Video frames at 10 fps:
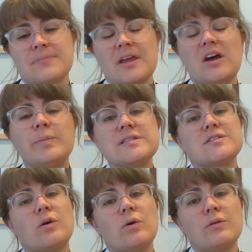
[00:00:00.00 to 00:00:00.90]
help us
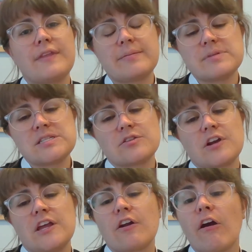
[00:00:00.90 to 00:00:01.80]
to hold that
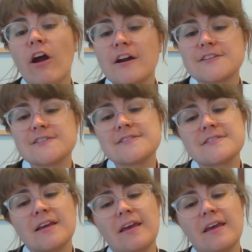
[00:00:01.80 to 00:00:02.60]
mystery in our hearts